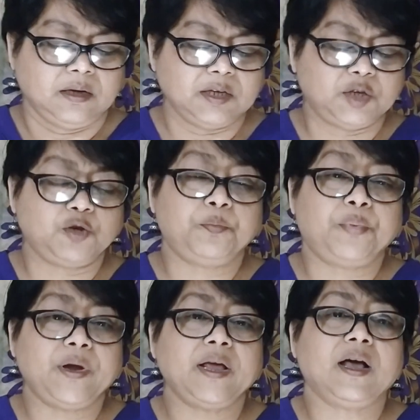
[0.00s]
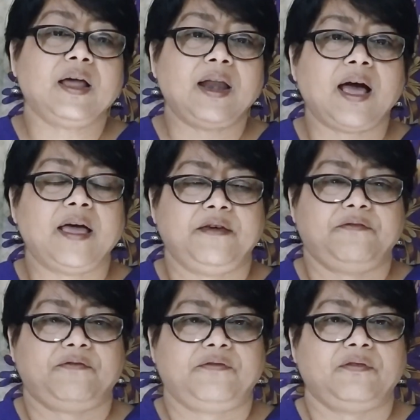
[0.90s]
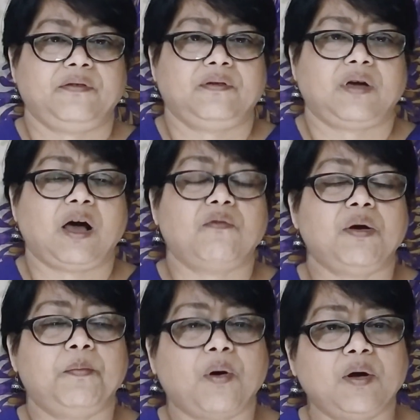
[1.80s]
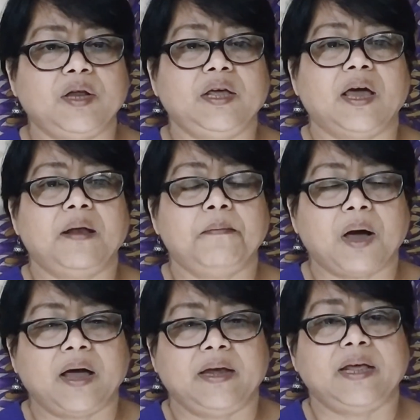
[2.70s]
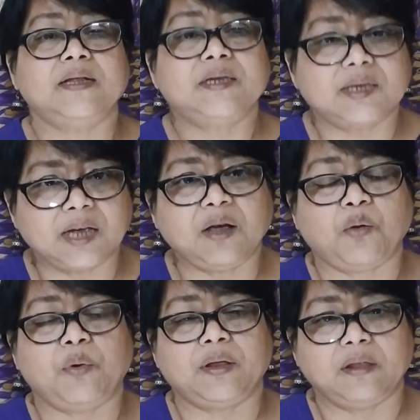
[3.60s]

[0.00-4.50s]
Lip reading: is to bring alive our body and mind in sync with